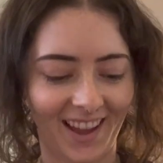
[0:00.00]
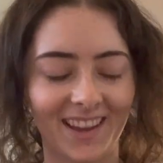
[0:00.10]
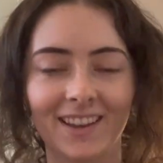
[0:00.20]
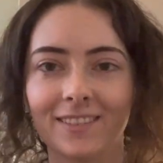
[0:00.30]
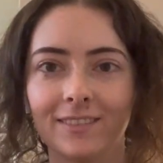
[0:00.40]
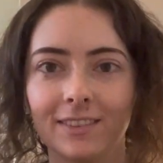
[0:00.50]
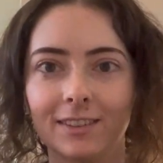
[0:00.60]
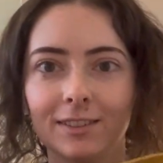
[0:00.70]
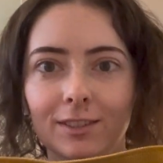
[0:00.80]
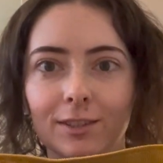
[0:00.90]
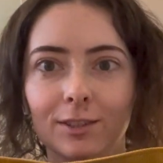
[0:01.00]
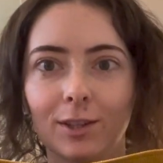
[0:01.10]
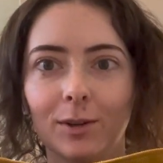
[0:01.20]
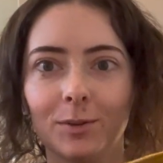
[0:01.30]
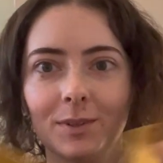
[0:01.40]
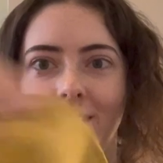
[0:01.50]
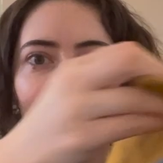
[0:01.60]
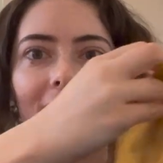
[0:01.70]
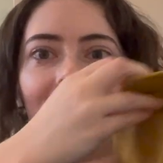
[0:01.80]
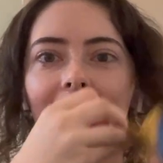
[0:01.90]
I have sewn
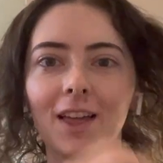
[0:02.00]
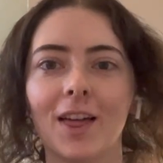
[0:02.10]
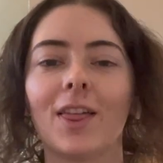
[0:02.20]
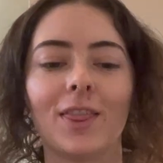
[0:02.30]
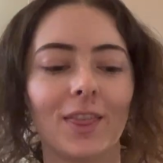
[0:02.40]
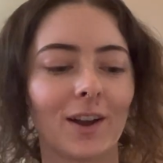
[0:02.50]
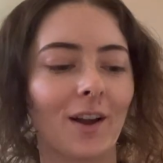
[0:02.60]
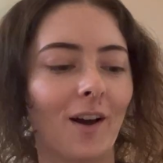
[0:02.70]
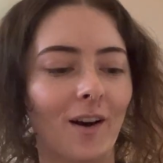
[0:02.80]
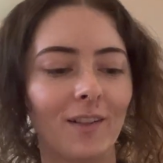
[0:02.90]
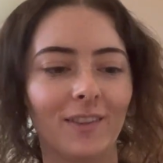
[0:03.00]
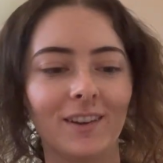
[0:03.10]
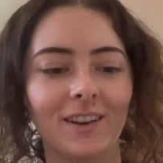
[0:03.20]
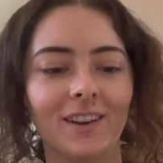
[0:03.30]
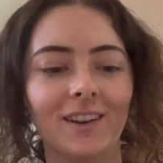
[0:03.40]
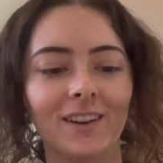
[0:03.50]
the collar